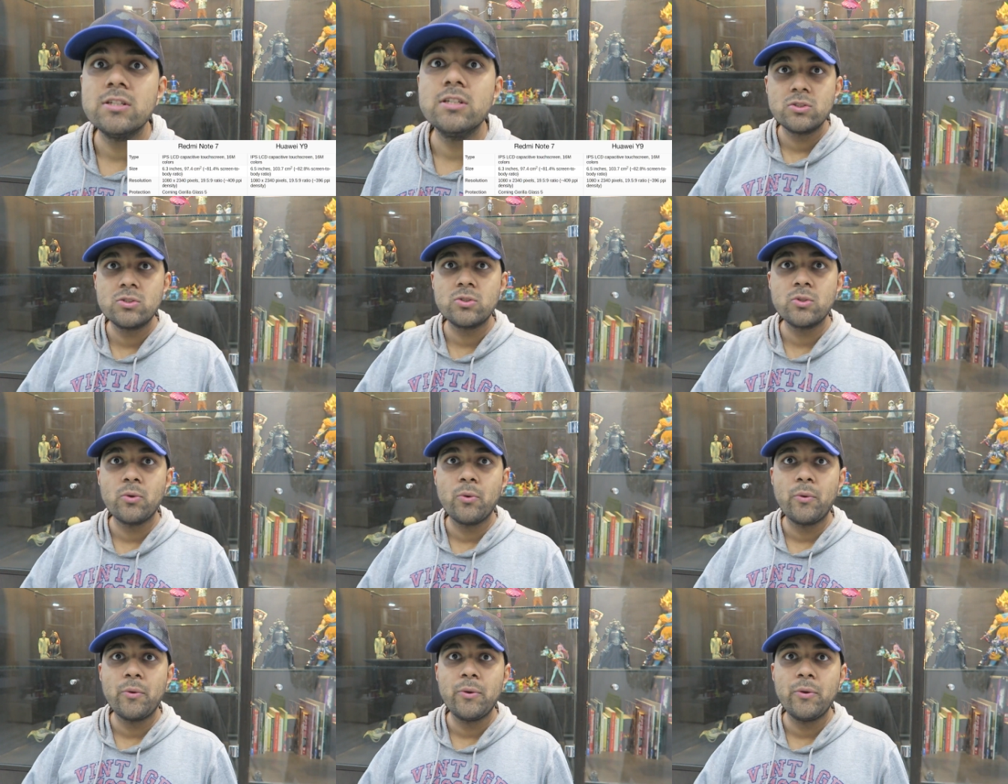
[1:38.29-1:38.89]

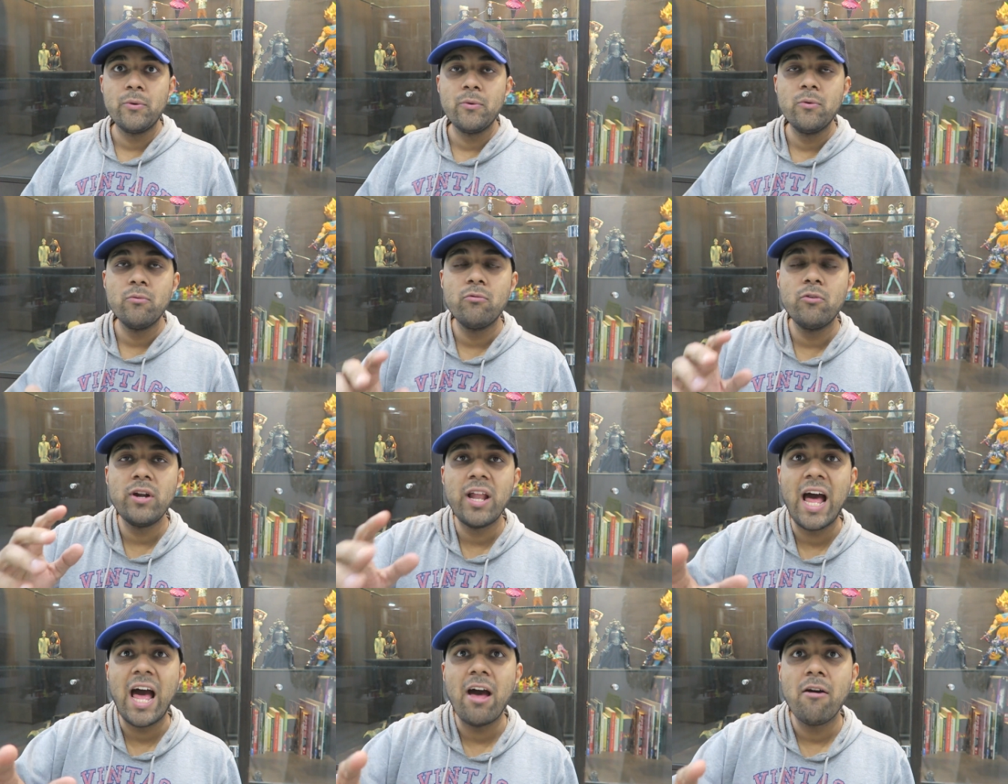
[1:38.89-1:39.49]
So you
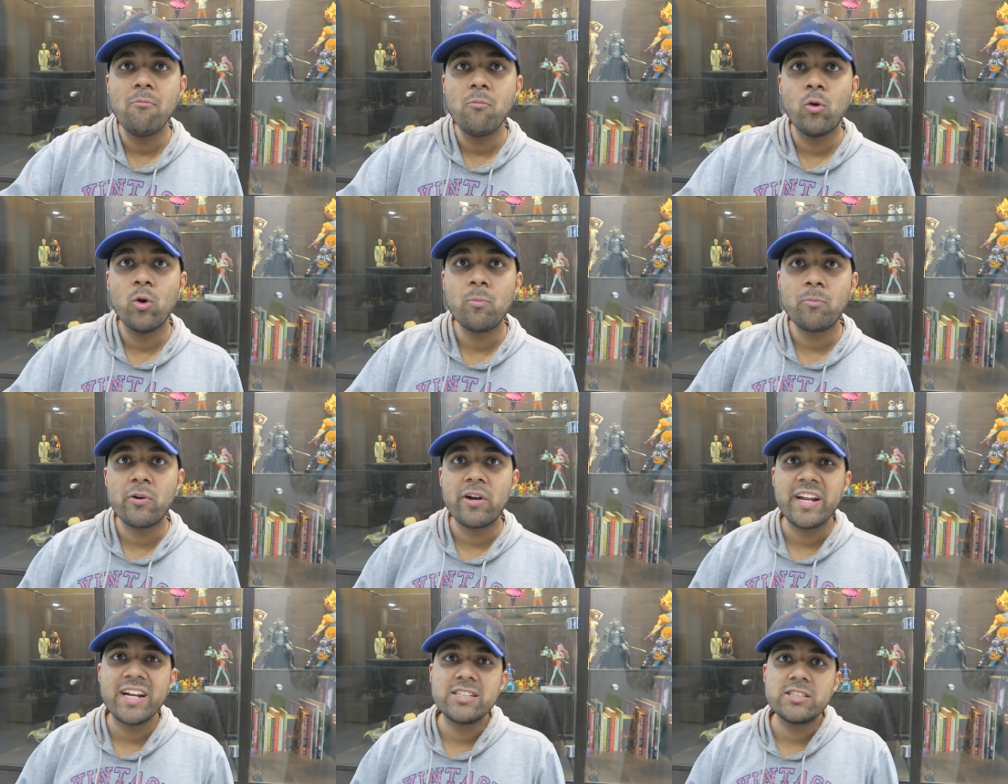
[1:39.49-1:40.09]
would have more
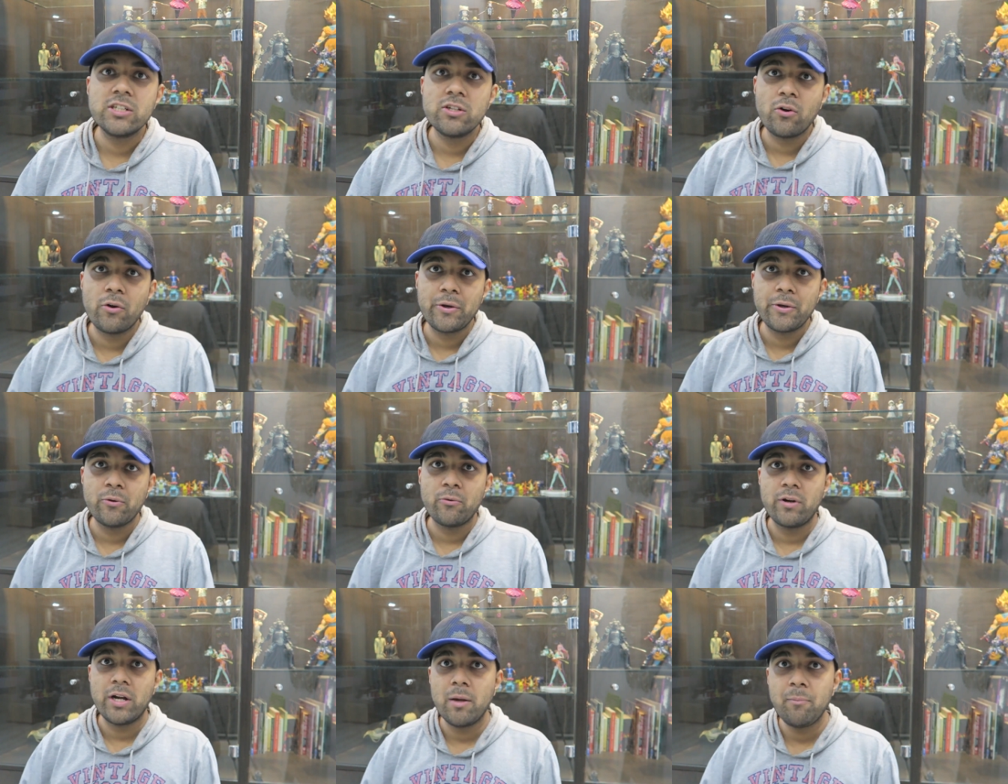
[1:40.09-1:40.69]
protection on
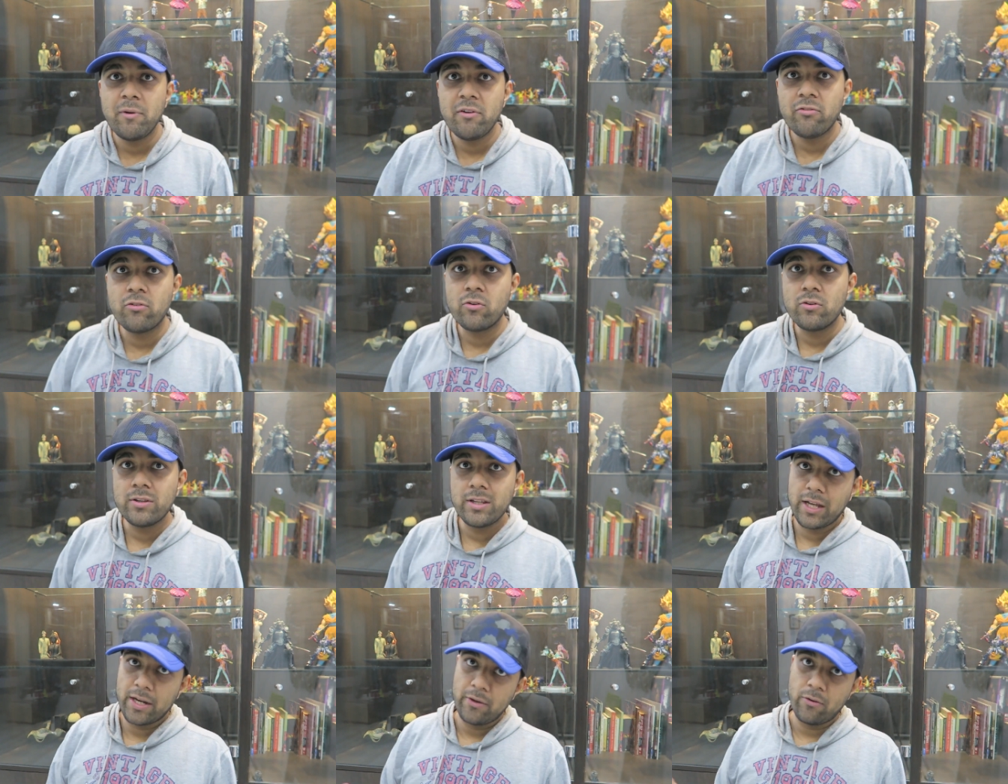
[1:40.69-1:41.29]
your Redmi
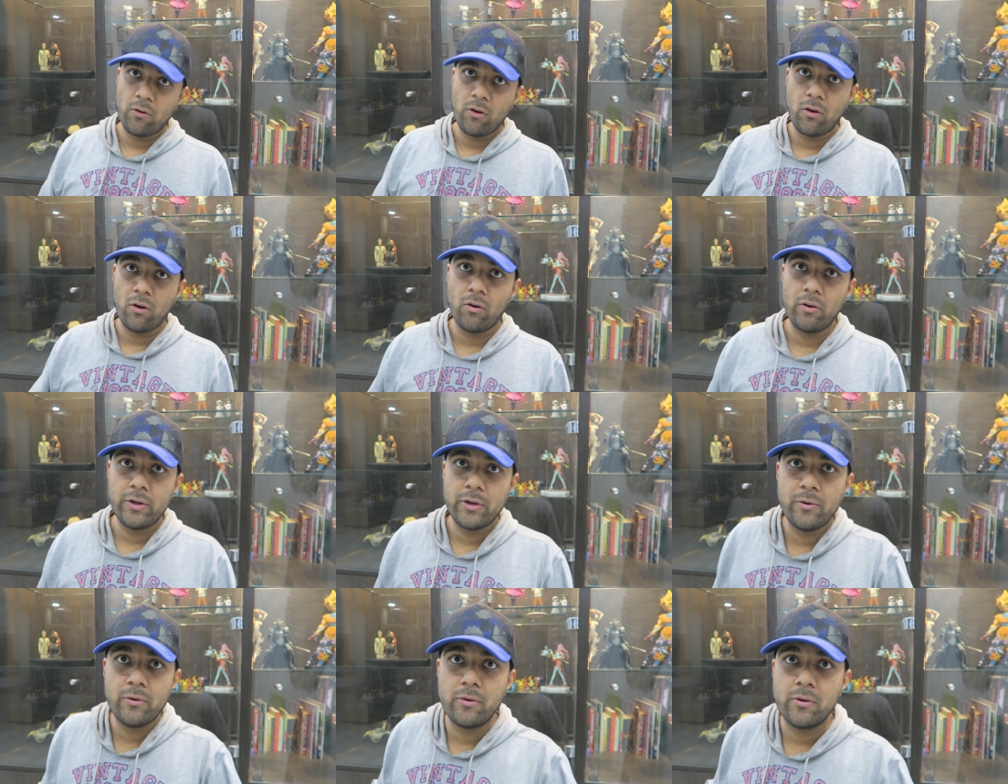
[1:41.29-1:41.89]
phone than
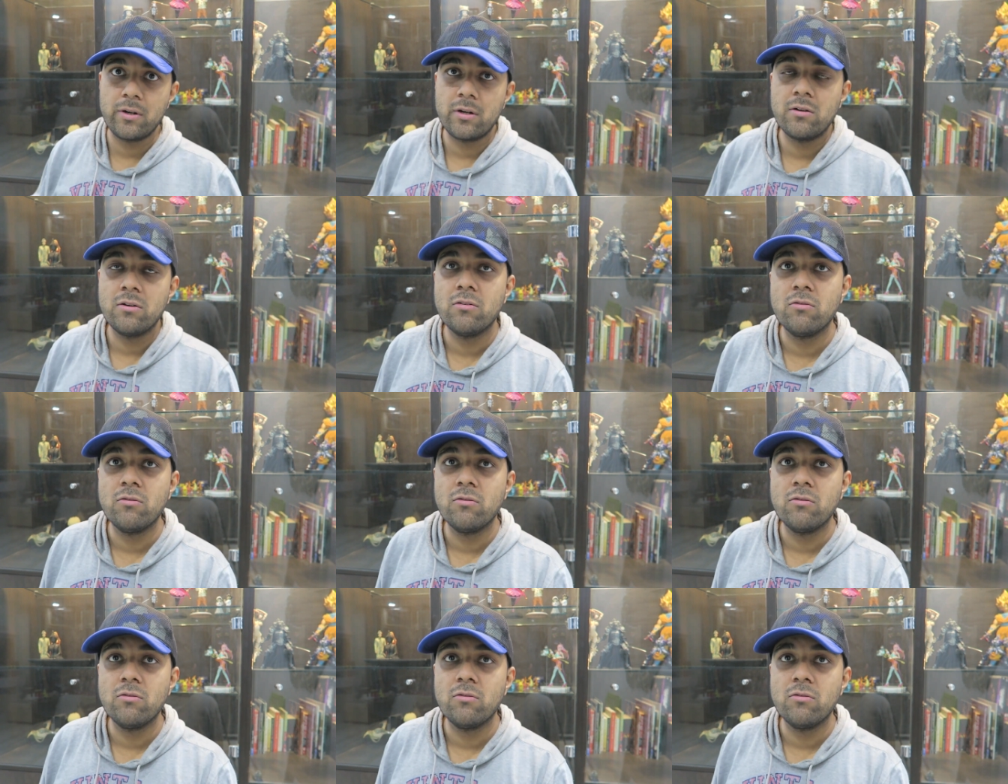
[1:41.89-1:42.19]
on your